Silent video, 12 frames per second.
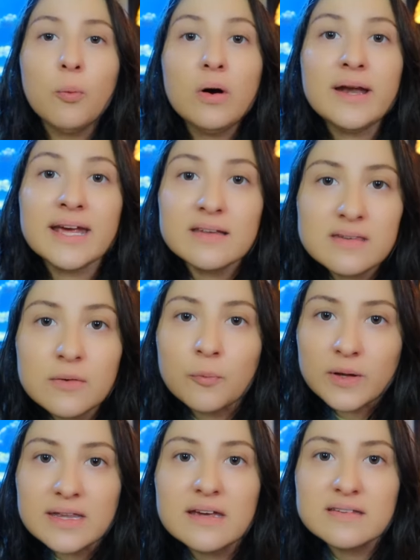What is it
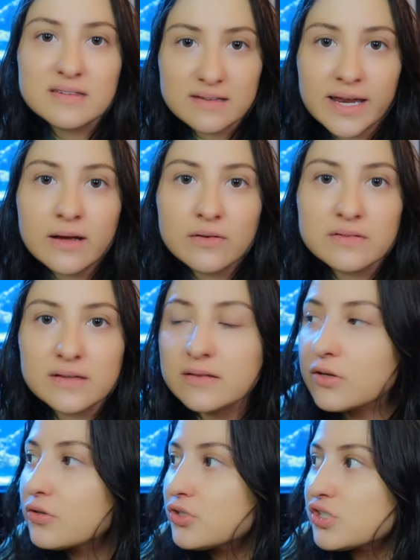with these snails that
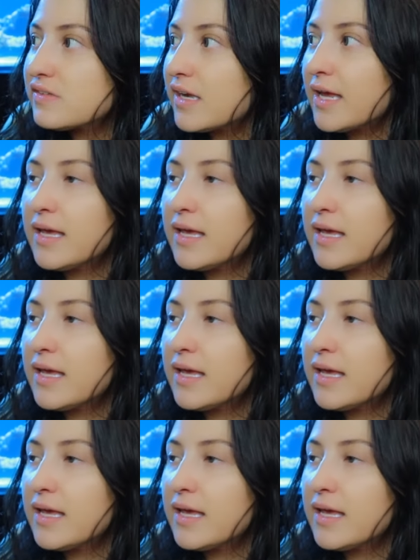they're just